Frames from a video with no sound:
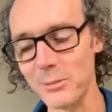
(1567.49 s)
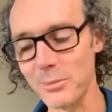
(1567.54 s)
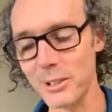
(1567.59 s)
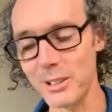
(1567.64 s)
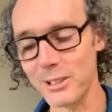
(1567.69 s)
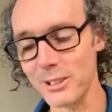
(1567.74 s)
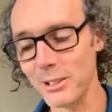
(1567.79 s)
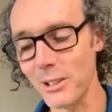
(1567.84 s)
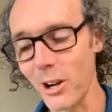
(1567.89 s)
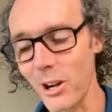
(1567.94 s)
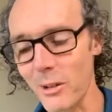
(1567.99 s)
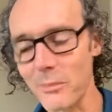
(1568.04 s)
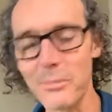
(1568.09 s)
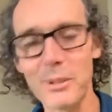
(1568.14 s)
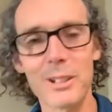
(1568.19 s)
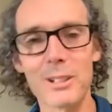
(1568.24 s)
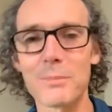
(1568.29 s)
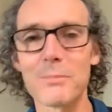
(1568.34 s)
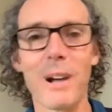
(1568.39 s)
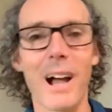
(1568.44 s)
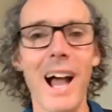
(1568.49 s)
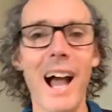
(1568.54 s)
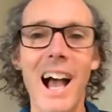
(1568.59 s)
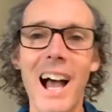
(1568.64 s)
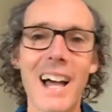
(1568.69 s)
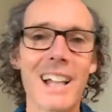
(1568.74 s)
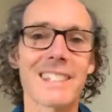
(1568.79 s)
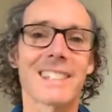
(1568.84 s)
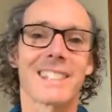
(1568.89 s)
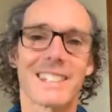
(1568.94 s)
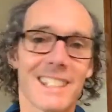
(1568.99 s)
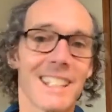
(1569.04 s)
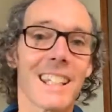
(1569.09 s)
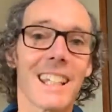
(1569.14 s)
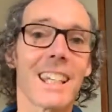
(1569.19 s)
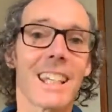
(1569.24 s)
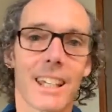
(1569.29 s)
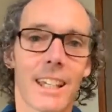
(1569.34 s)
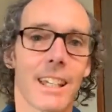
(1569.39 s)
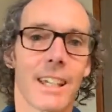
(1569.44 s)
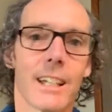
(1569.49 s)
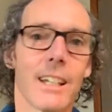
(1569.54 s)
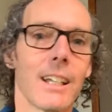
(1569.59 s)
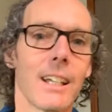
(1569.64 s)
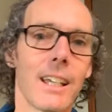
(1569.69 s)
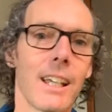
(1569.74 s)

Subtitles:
but it's not, because my heart's singing